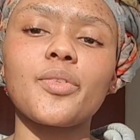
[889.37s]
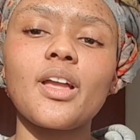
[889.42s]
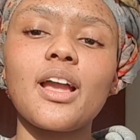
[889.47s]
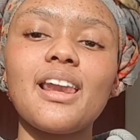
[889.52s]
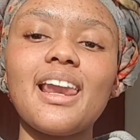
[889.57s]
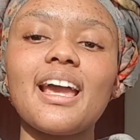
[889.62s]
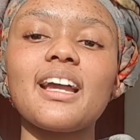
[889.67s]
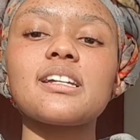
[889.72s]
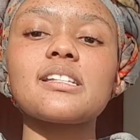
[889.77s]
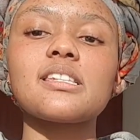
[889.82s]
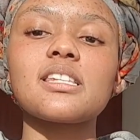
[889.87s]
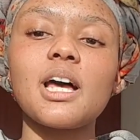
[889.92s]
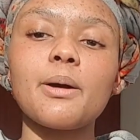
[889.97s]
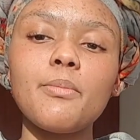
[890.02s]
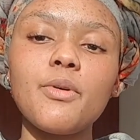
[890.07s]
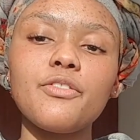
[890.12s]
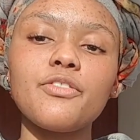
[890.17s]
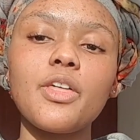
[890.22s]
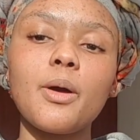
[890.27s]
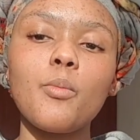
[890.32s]
Like
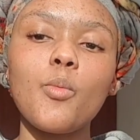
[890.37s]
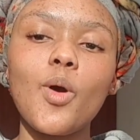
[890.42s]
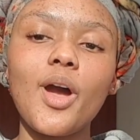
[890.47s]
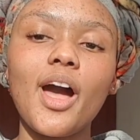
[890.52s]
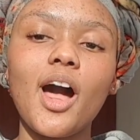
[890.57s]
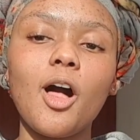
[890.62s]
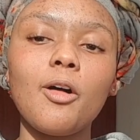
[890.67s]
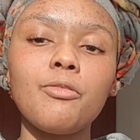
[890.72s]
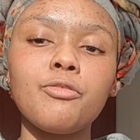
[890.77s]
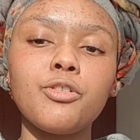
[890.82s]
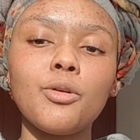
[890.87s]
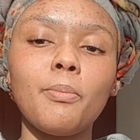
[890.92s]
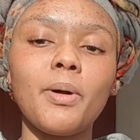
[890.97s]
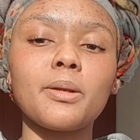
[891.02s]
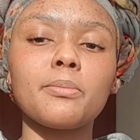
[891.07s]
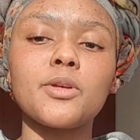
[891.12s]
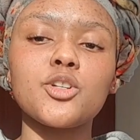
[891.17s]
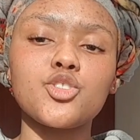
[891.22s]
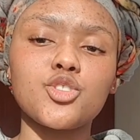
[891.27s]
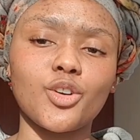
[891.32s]
some of them were helpful,
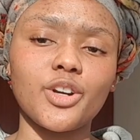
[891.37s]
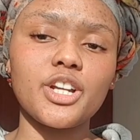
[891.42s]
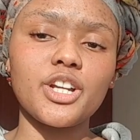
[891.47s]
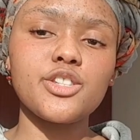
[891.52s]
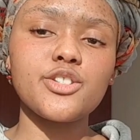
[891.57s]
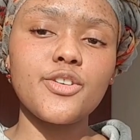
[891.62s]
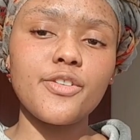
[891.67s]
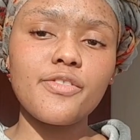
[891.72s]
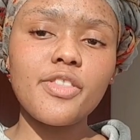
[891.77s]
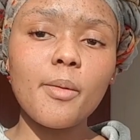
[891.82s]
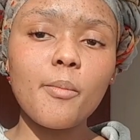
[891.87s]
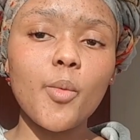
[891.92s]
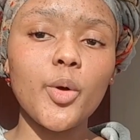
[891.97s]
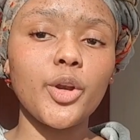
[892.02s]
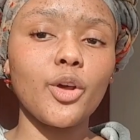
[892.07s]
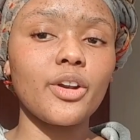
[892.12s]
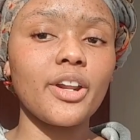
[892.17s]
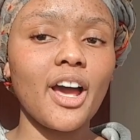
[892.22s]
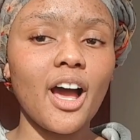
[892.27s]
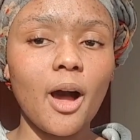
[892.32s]
but majority of them were
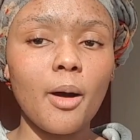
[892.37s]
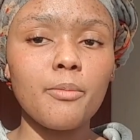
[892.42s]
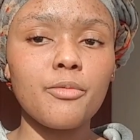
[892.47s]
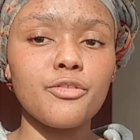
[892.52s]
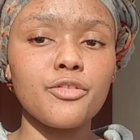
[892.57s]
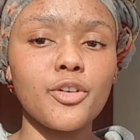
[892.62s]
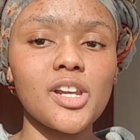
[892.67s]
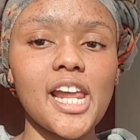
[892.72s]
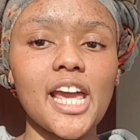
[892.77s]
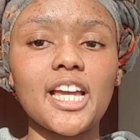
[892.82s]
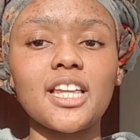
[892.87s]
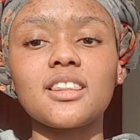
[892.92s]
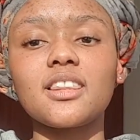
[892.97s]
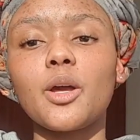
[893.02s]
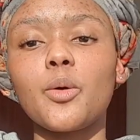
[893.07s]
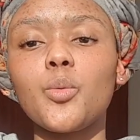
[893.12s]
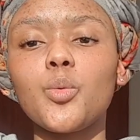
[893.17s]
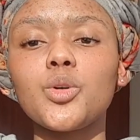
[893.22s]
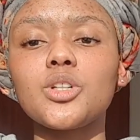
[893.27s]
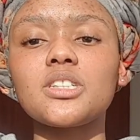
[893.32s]
not helpful. Like
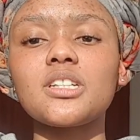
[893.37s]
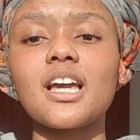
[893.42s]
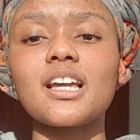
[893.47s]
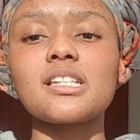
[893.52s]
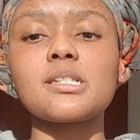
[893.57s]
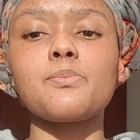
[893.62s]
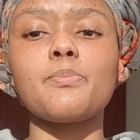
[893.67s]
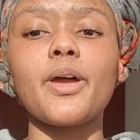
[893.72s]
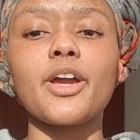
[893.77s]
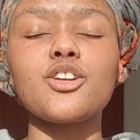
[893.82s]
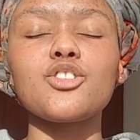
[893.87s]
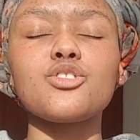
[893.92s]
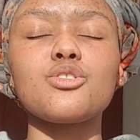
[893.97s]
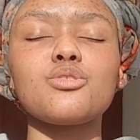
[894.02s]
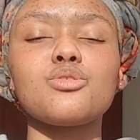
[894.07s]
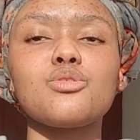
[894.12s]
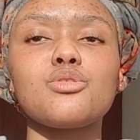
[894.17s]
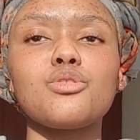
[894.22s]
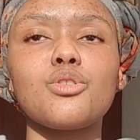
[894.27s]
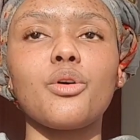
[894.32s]
they would expect
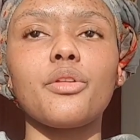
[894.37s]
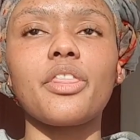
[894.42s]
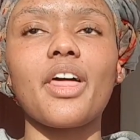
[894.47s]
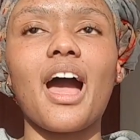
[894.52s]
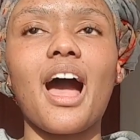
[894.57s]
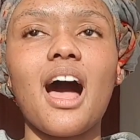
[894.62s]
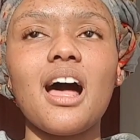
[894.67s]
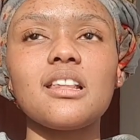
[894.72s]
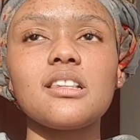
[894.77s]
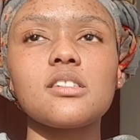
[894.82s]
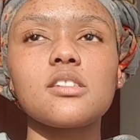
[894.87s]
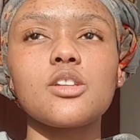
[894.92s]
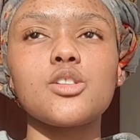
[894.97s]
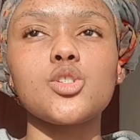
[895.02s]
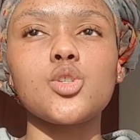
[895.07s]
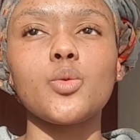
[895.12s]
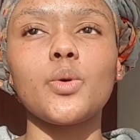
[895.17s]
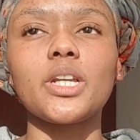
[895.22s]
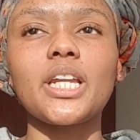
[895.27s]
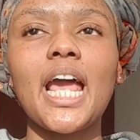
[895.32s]
you to know the answer
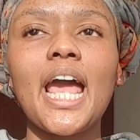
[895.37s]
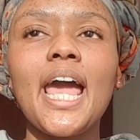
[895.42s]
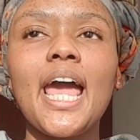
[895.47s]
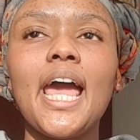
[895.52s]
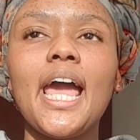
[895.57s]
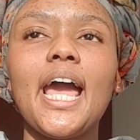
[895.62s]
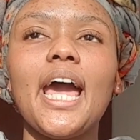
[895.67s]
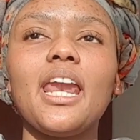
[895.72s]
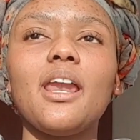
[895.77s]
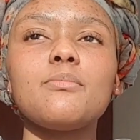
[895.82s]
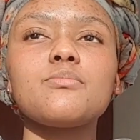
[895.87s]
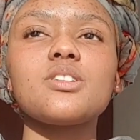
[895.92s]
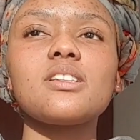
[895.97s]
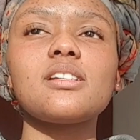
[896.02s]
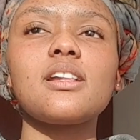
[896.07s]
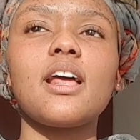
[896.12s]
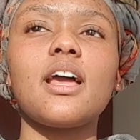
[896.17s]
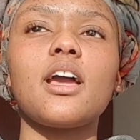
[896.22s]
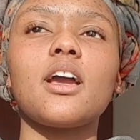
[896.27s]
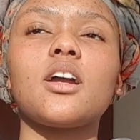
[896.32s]
to it, and I'm
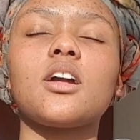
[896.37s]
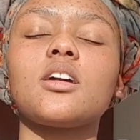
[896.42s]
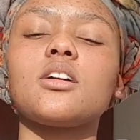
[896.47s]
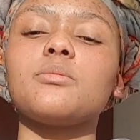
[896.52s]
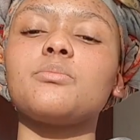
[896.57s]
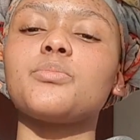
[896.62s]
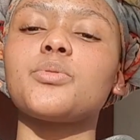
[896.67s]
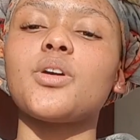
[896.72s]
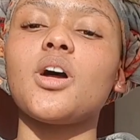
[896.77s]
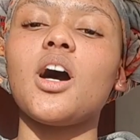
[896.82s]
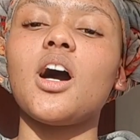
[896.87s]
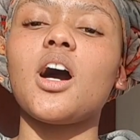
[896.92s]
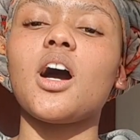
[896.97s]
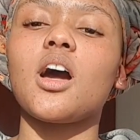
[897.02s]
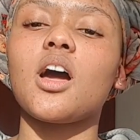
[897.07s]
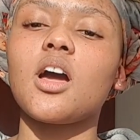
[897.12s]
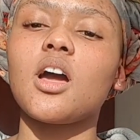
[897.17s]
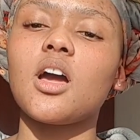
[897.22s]
just like, bruh,